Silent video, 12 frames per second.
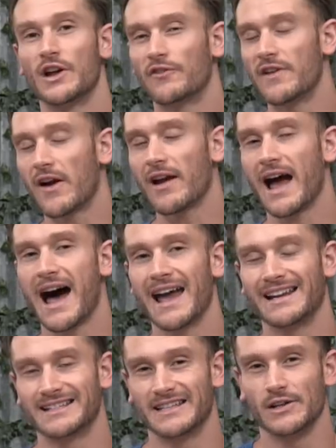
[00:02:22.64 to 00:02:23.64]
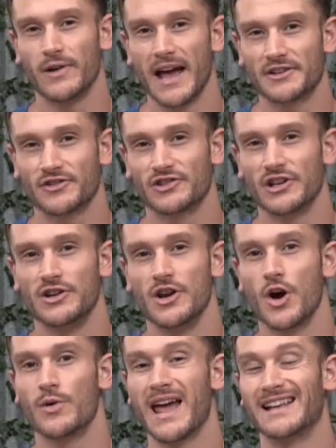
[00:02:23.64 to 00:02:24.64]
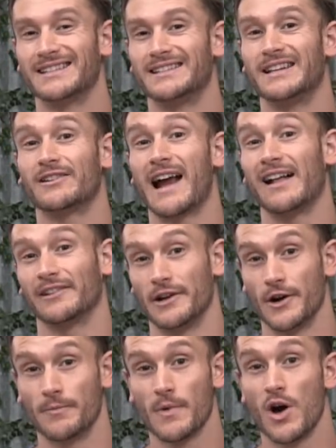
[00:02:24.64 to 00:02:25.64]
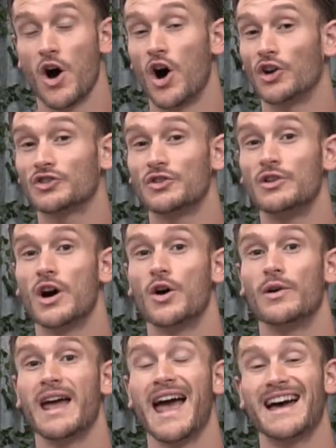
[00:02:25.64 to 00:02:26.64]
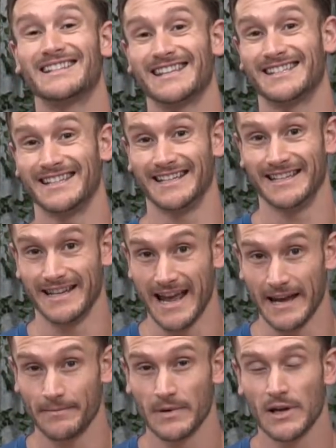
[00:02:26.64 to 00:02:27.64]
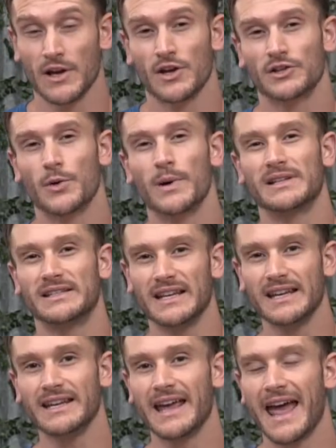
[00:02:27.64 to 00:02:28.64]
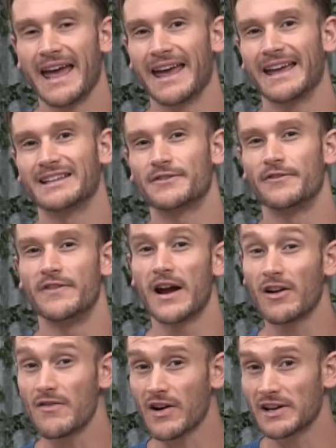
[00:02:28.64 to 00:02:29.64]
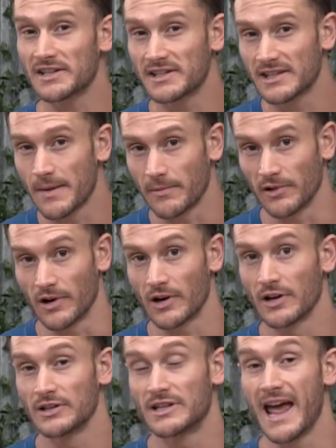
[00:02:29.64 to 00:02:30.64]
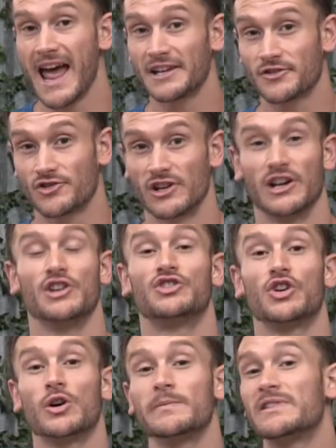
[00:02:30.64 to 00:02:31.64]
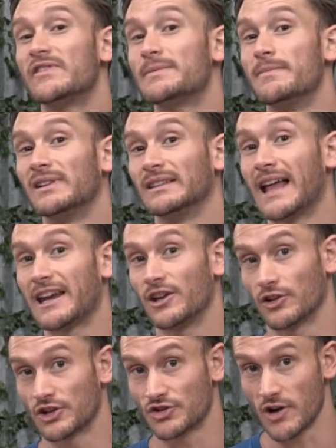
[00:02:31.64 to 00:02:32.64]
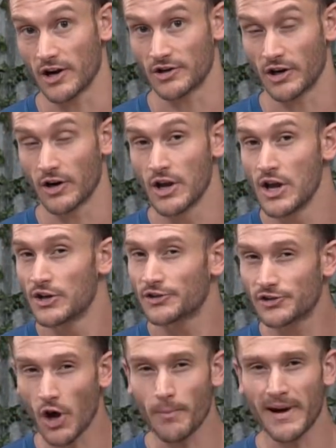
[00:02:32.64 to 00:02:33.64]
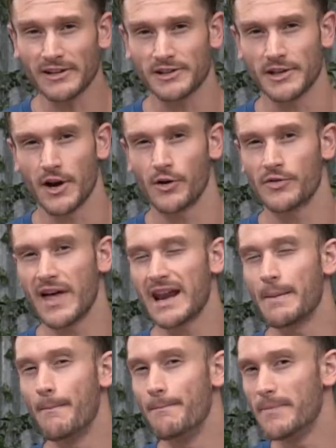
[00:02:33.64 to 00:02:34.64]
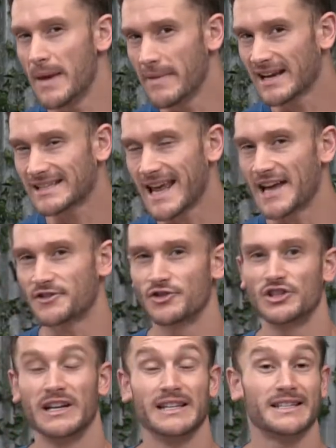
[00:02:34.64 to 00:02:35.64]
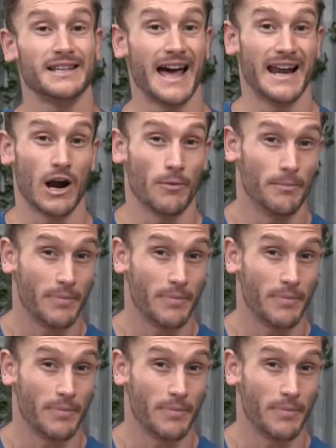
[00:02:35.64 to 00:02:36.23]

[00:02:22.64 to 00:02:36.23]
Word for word: They're very high in a xenoestrogen known as zearalenone, also known as a Z E A. So a Z E A is very, very similar to estrogen in terms of its molecular structure, so much so that it mimics estrogen inside our